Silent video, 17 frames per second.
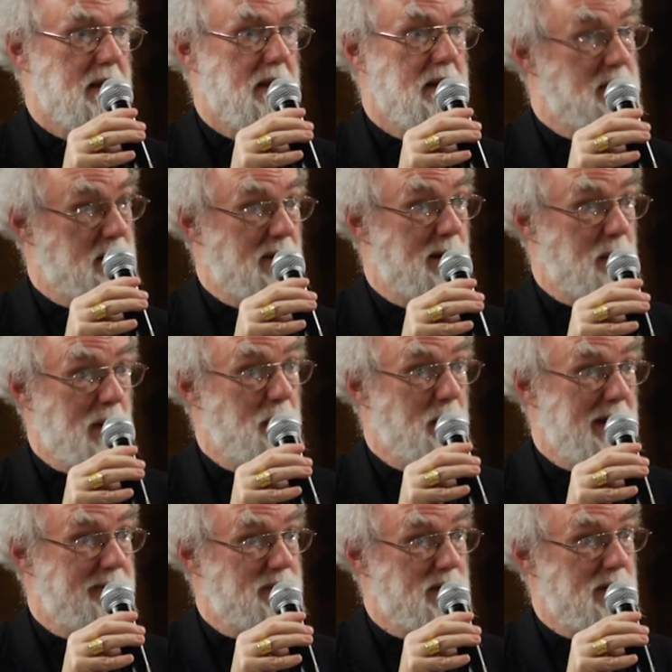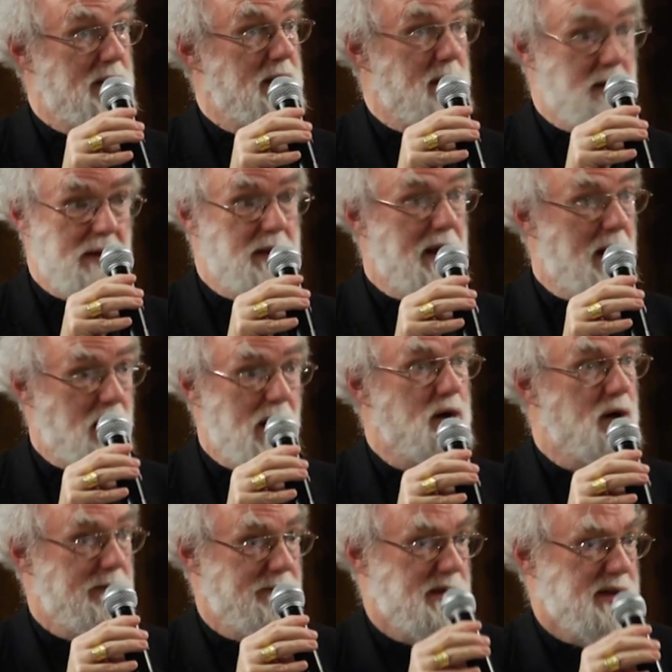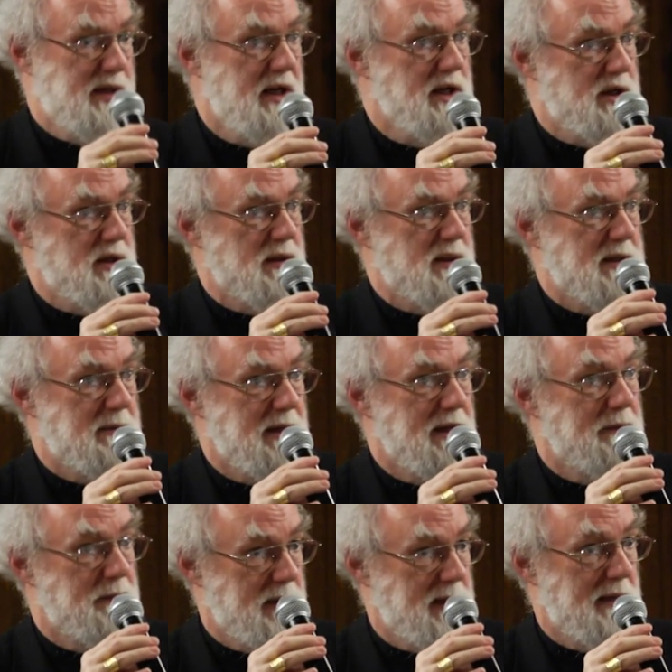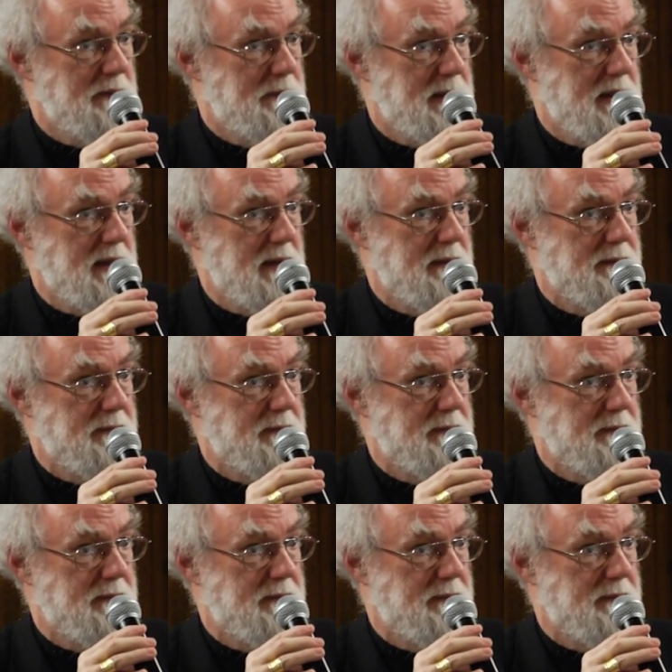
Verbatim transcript: There's only one way of talking. There are conversations to be opened up here.